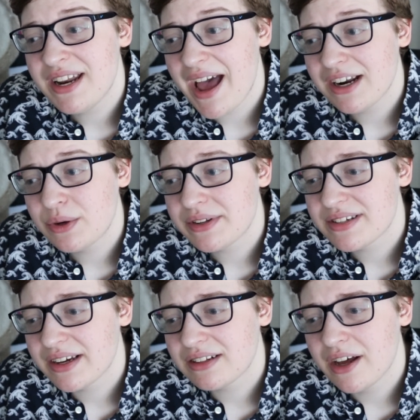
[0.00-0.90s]
an adequate
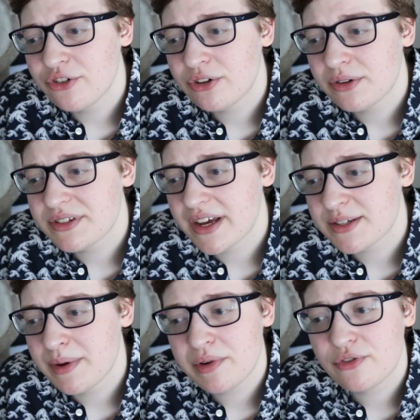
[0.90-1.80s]
psychological
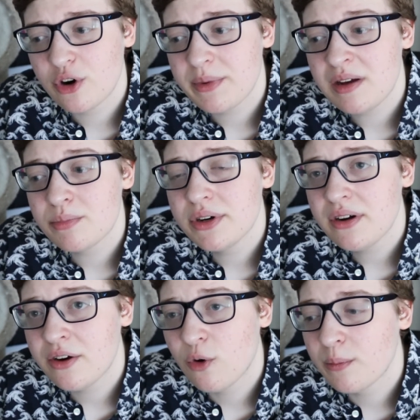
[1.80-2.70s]
assessment before being put
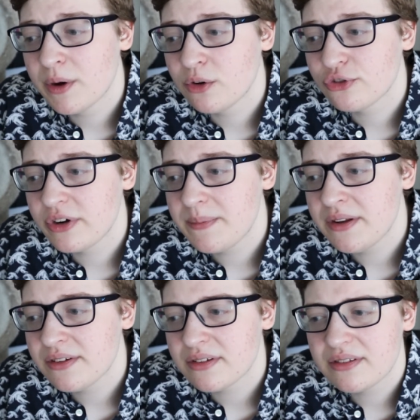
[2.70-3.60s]
on hormonal
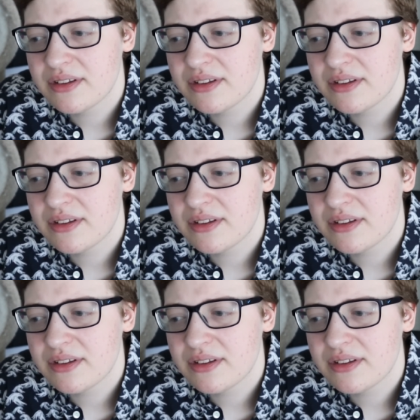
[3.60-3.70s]
treatment,